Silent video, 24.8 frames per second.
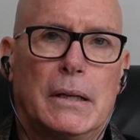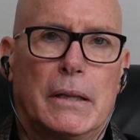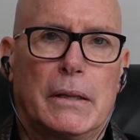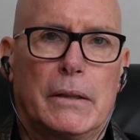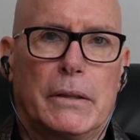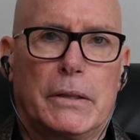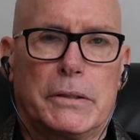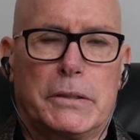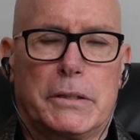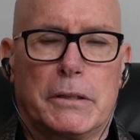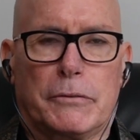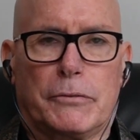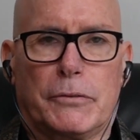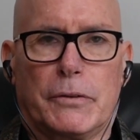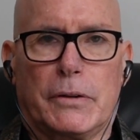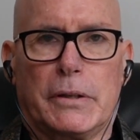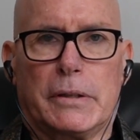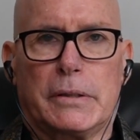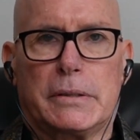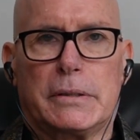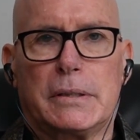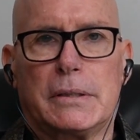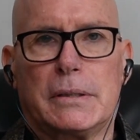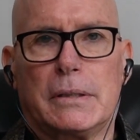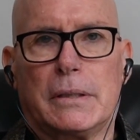the
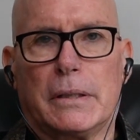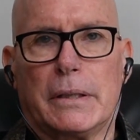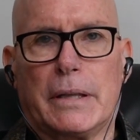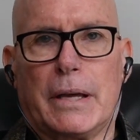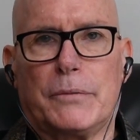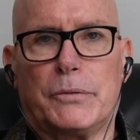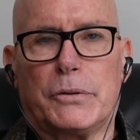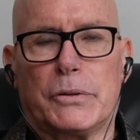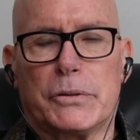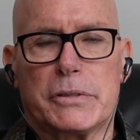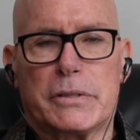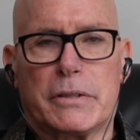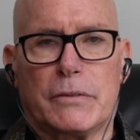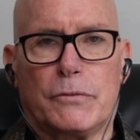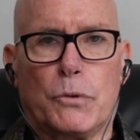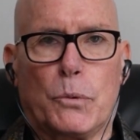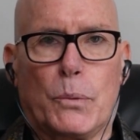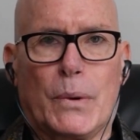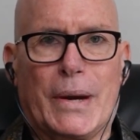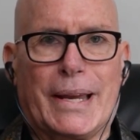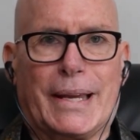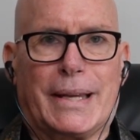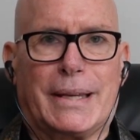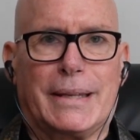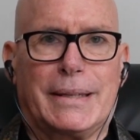different levels of
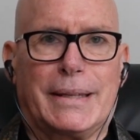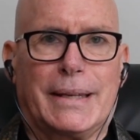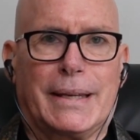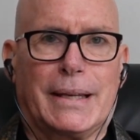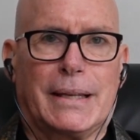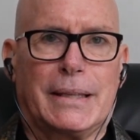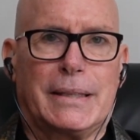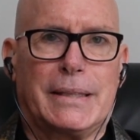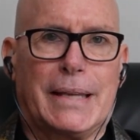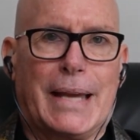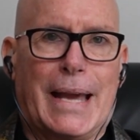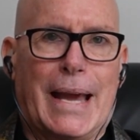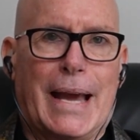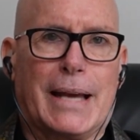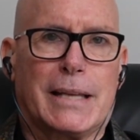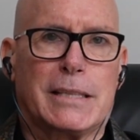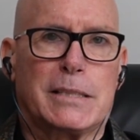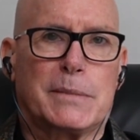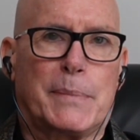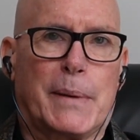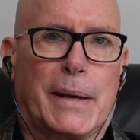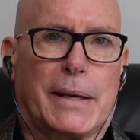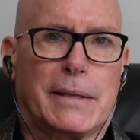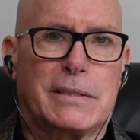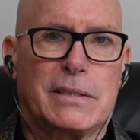awakening and the
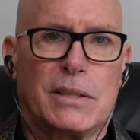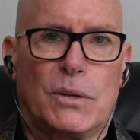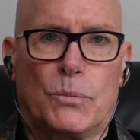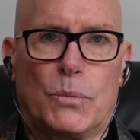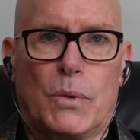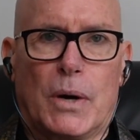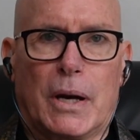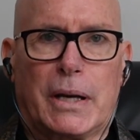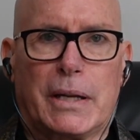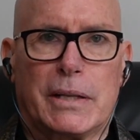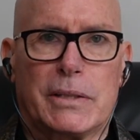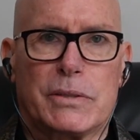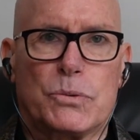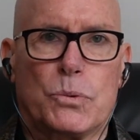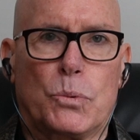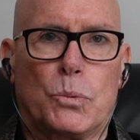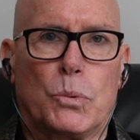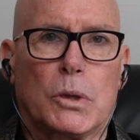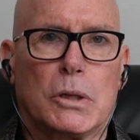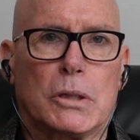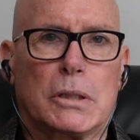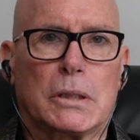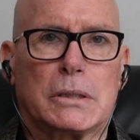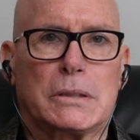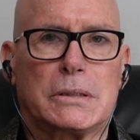aspects and what gets
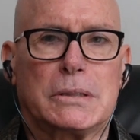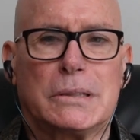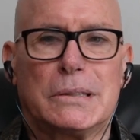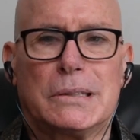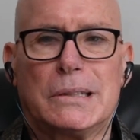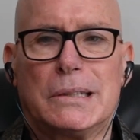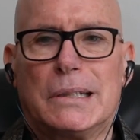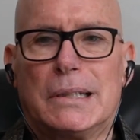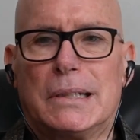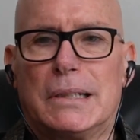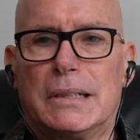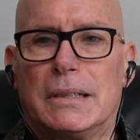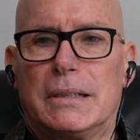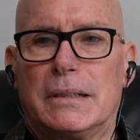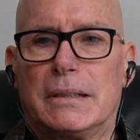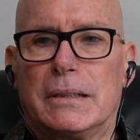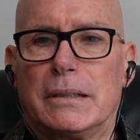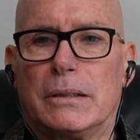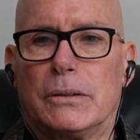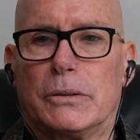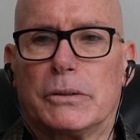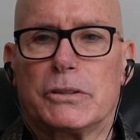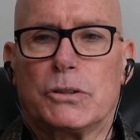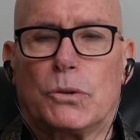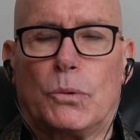worked.
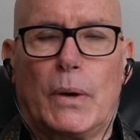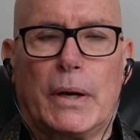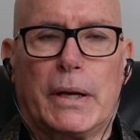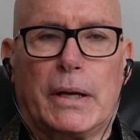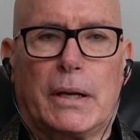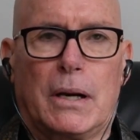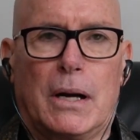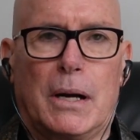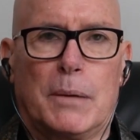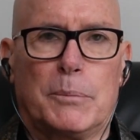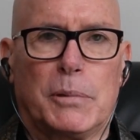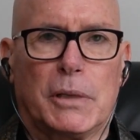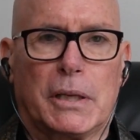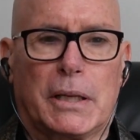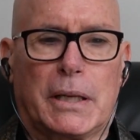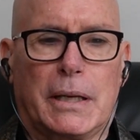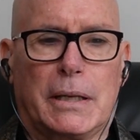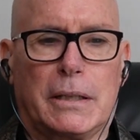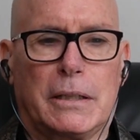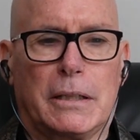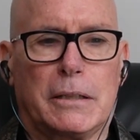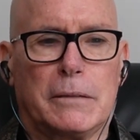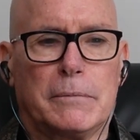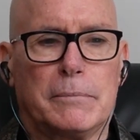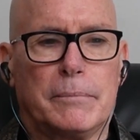It's quite
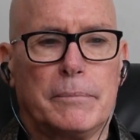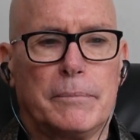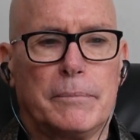complicated.